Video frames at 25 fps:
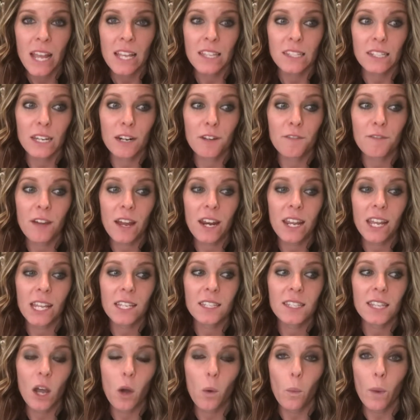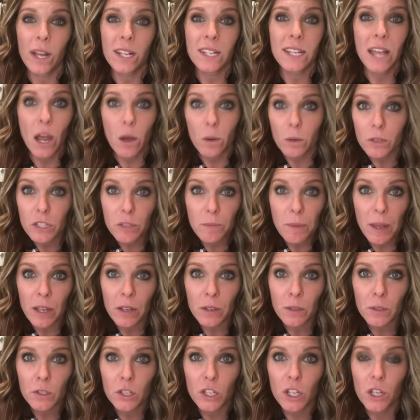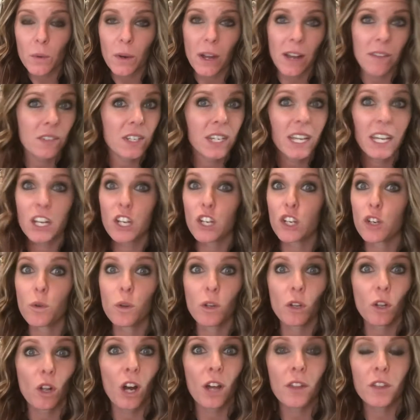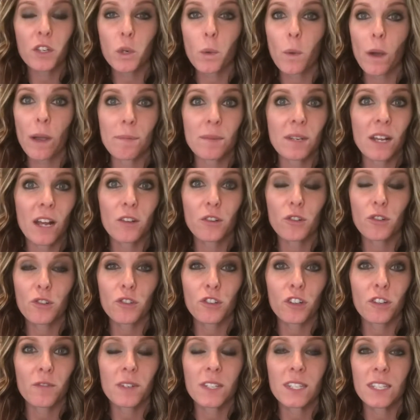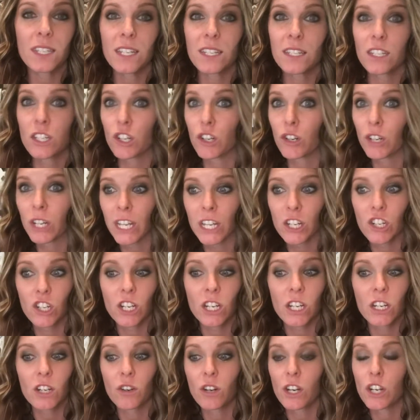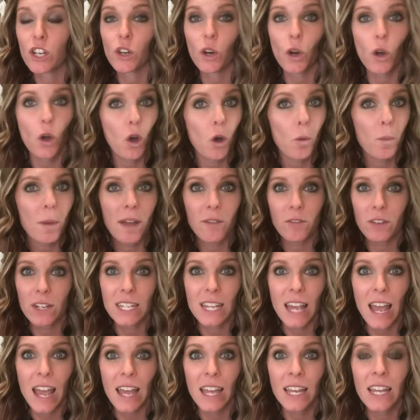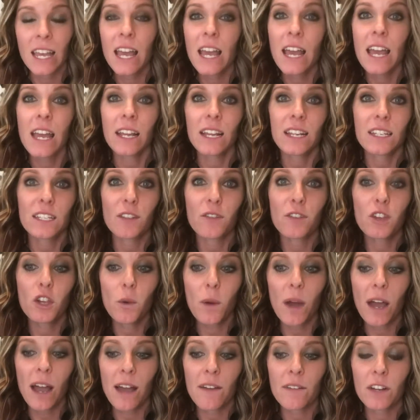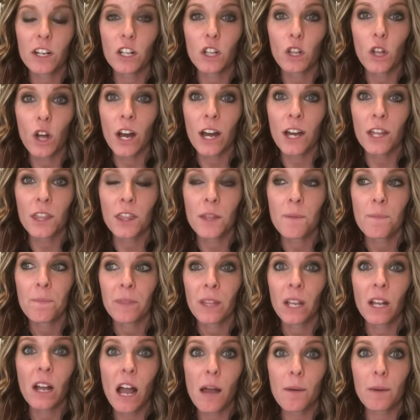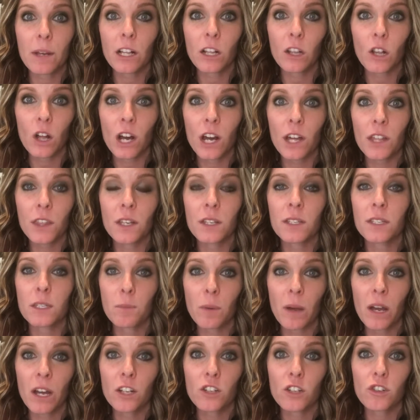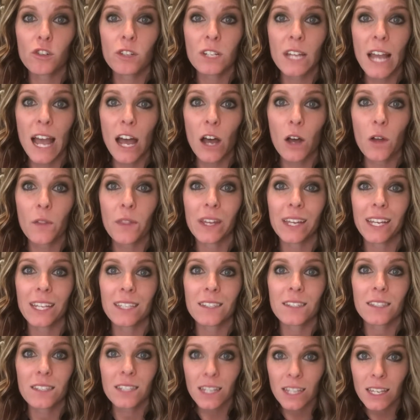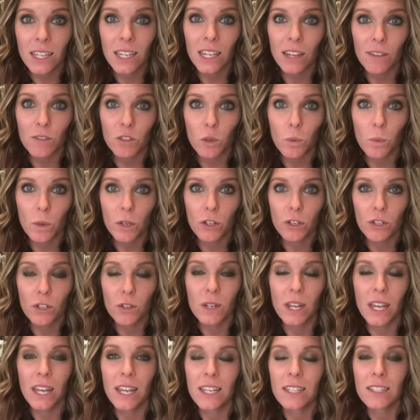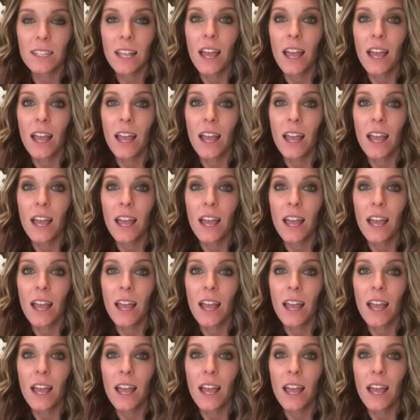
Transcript: It's going to fight against that wet towel smell, so you don't have to get a new cloth to wipe down your surfaces in your kitchen or in your home every day, because if you have a common cloth, sponge, or towel that gets stinky after 1 or 2 days,